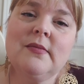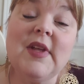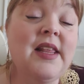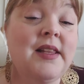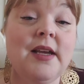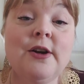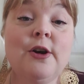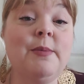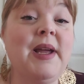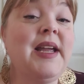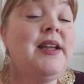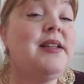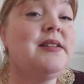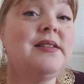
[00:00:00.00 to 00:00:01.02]
and they are
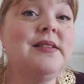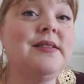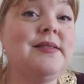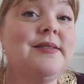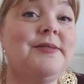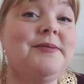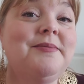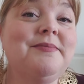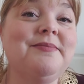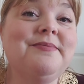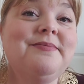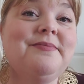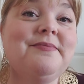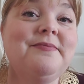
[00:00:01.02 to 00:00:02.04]
amazed
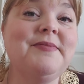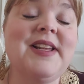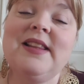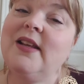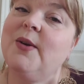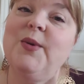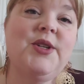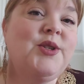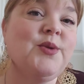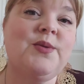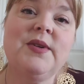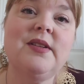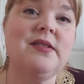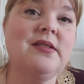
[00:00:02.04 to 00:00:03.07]
and they
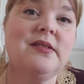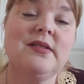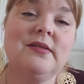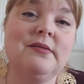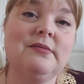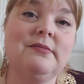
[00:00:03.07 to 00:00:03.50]
rejoice.